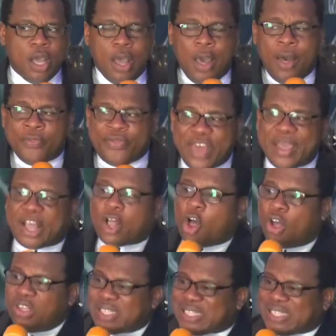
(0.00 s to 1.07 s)
The
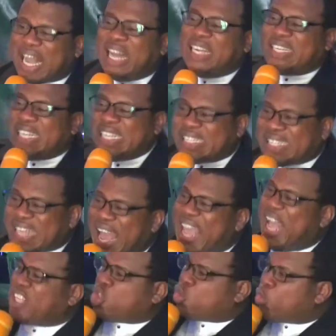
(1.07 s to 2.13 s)
constant desire
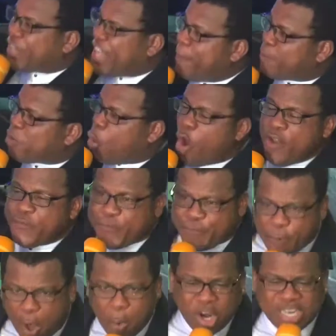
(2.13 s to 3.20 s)
to keep going
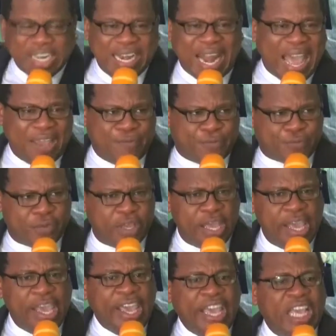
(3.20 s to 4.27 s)
forward in life
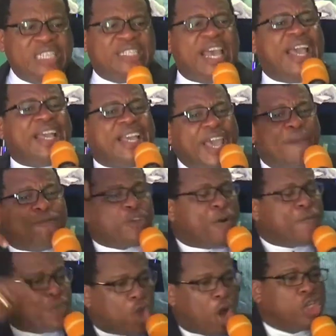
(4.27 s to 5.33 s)
is a gift of
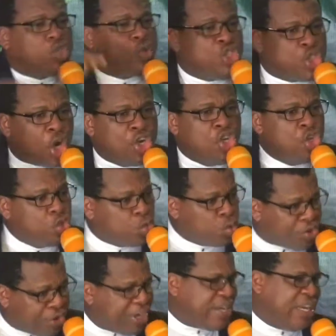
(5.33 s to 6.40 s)
God to journey you to
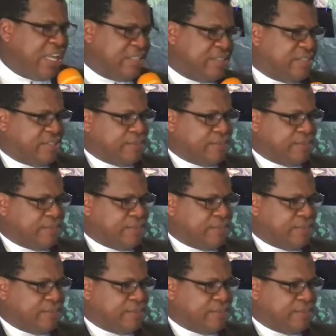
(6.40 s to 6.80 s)
greatness.